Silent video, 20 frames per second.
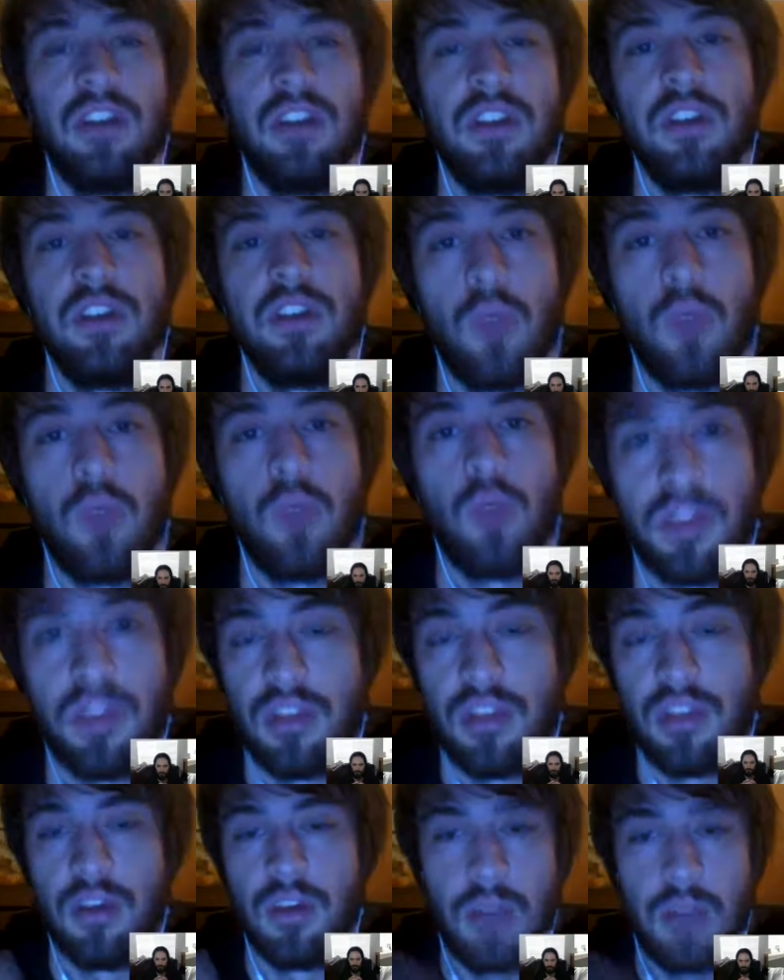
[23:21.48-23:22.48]
with
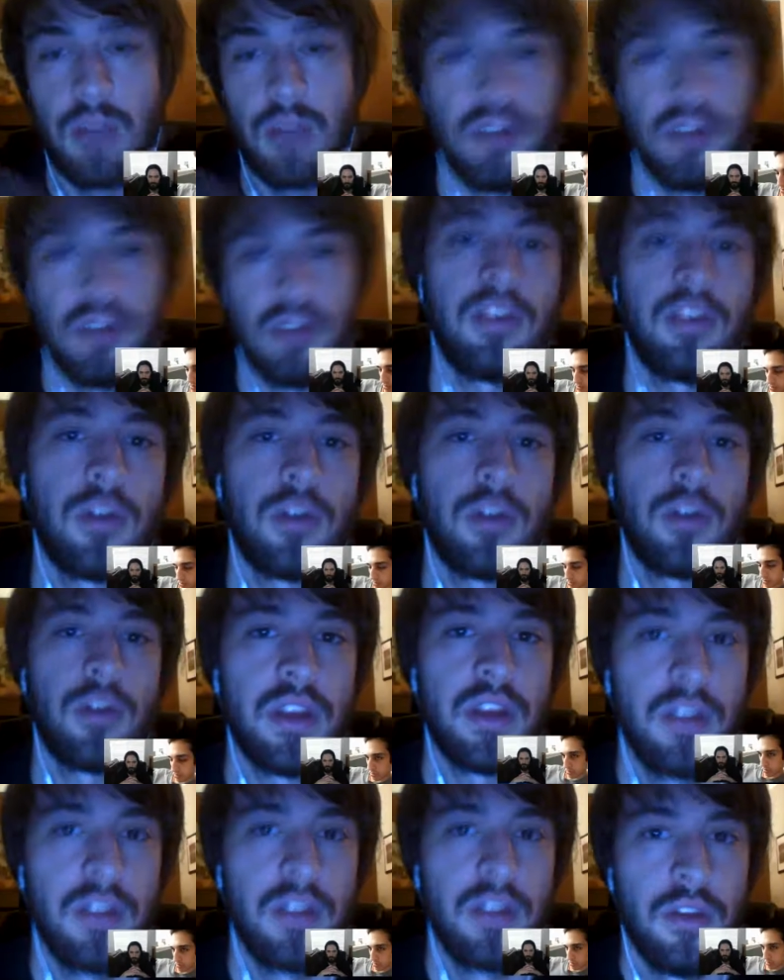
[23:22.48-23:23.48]
popular theory
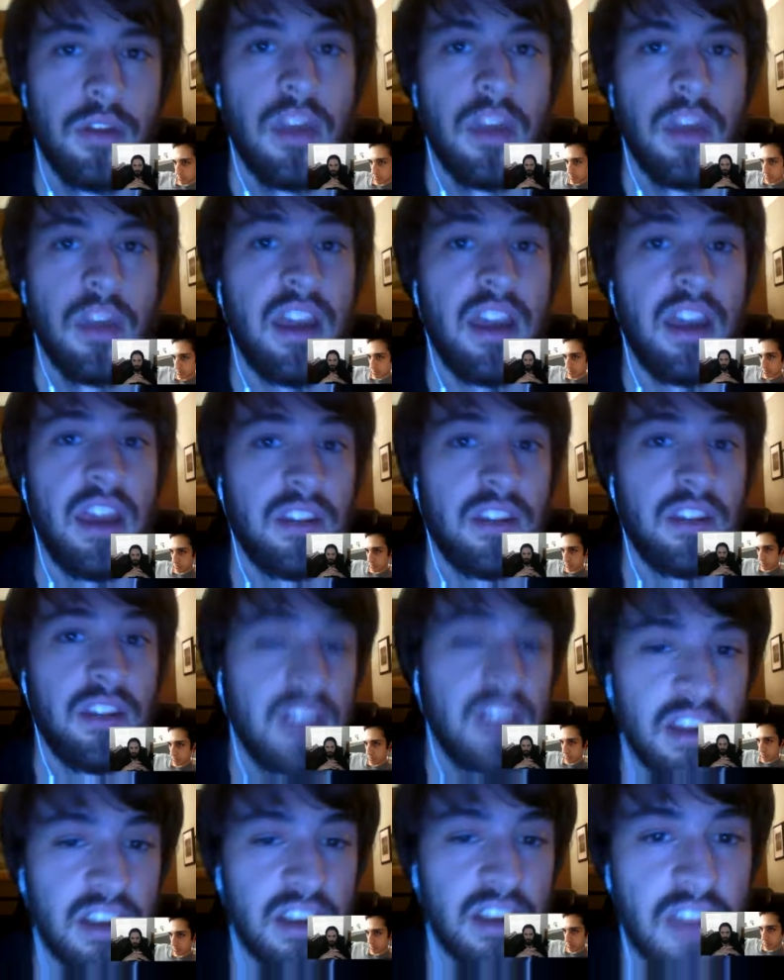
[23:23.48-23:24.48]
and the
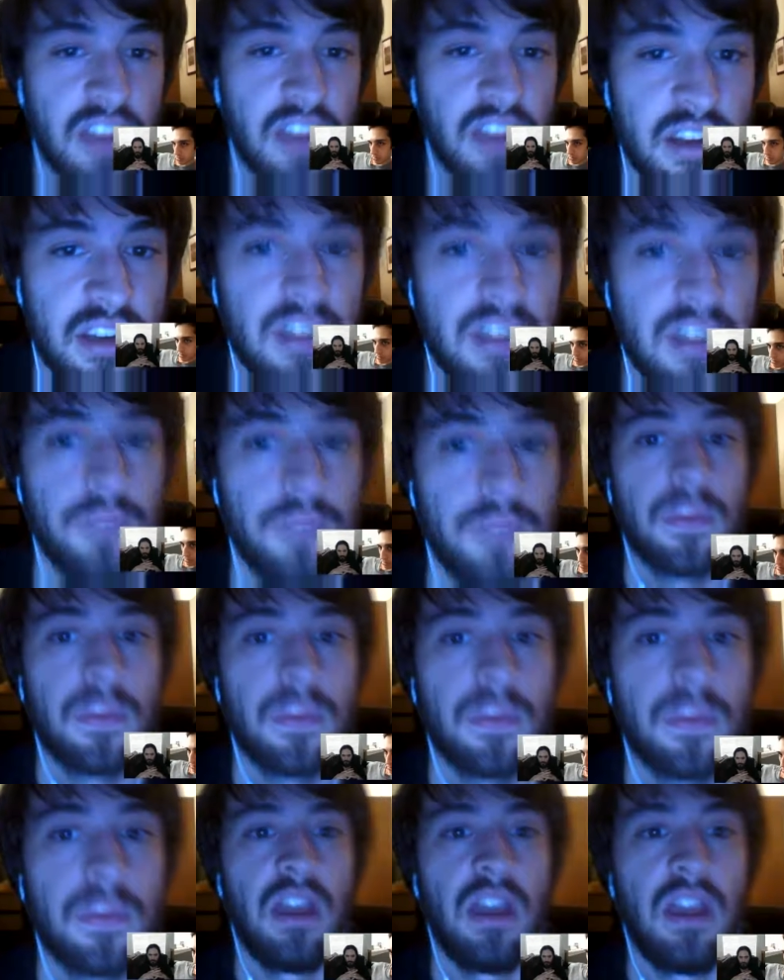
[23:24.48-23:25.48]
data that
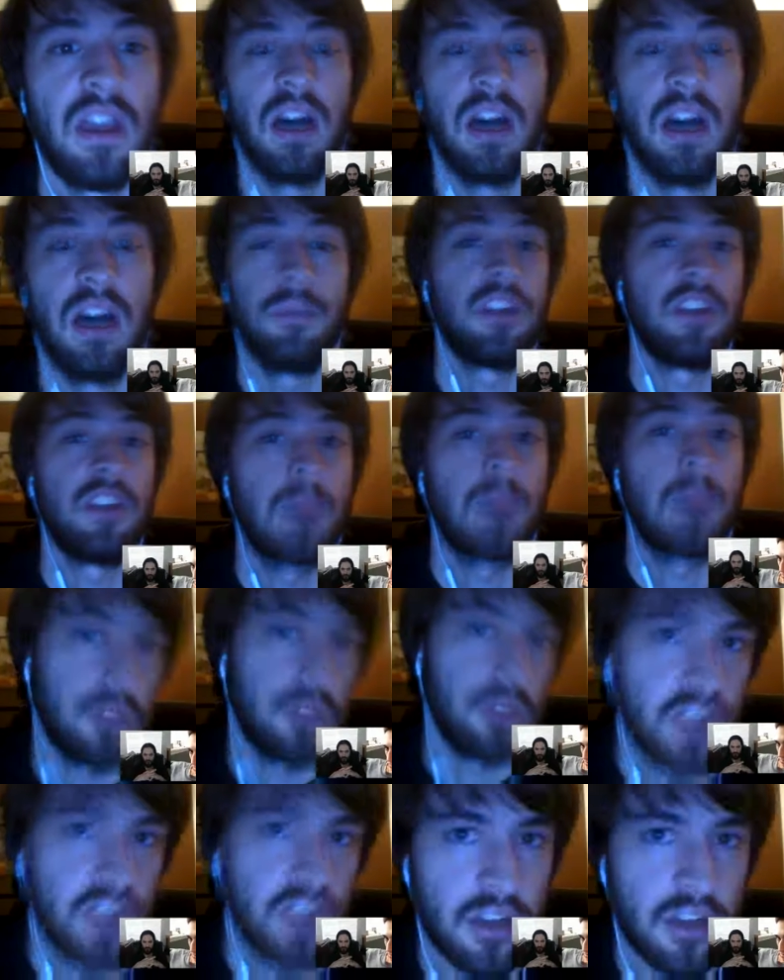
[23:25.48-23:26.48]
it's
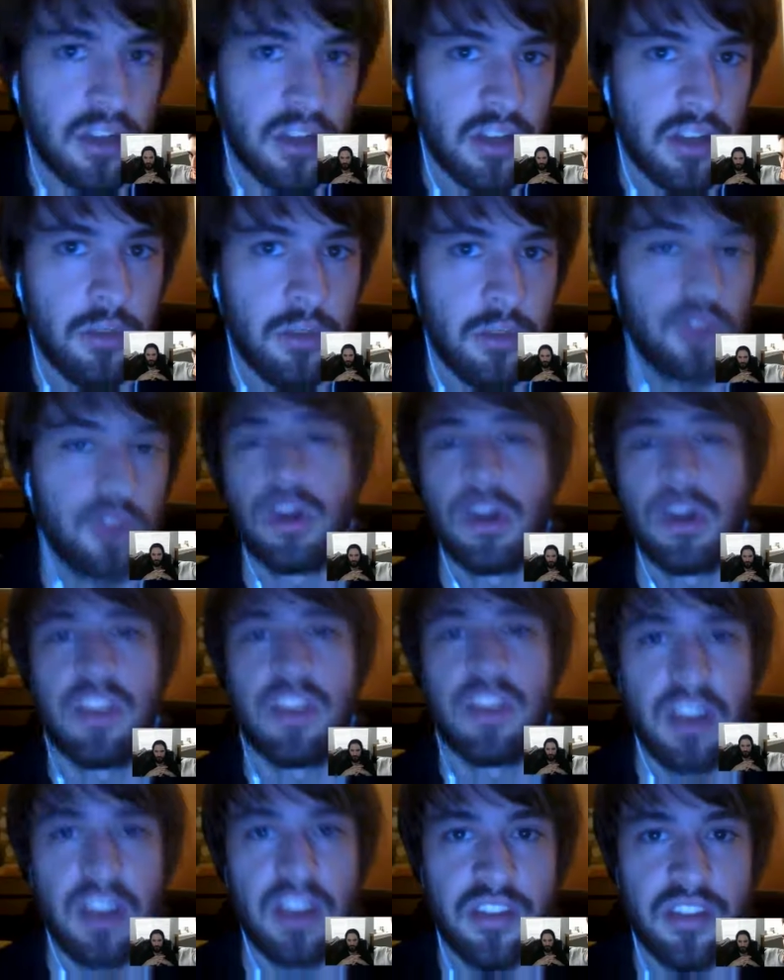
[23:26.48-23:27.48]
publishing, which will kind of
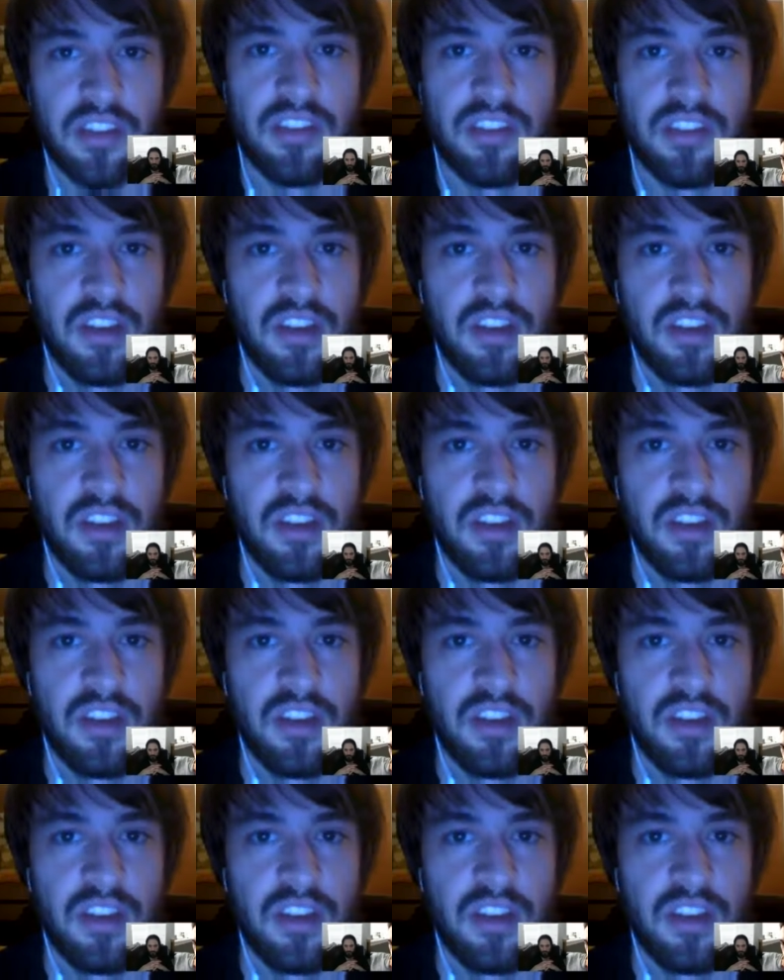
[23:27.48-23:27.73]
let us